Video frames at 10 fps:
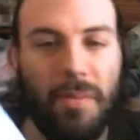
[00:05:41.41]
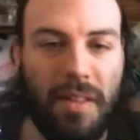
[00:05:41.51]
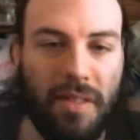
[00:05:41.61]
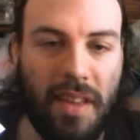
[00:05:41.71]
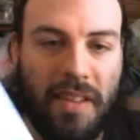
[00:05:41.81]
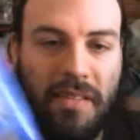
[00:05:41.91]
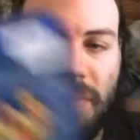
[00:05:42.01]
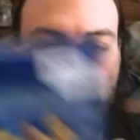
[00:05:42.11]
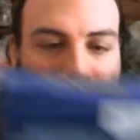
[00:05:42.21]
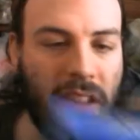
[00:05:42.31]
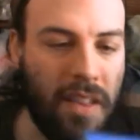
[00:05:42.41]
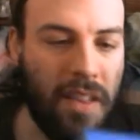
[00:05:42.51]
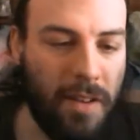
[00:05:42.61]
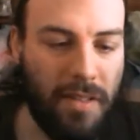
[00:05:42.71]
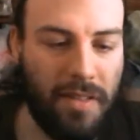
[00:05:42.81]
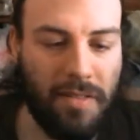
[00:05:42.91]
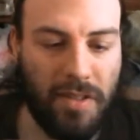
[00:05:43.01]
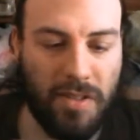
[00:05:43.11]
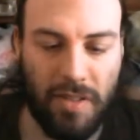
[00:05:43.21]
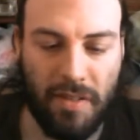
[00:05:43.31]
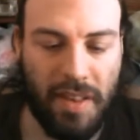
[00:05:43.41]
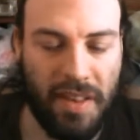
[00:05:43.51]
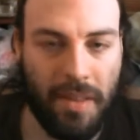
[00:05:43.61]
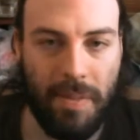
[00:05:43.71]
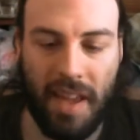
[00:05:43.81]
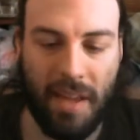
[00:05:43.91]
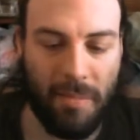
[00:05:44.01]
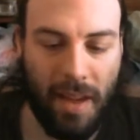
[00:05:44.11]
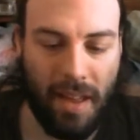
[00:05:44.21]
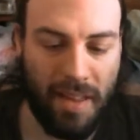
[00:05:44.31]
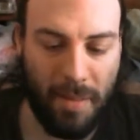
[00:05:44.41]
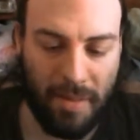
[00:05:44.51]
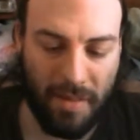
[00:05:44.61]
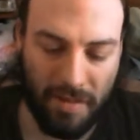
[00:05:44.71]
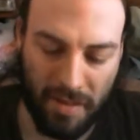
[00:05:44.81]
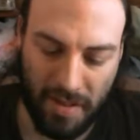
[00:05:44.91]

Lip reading: was airing, but they felt it was too short, so they just became an episode.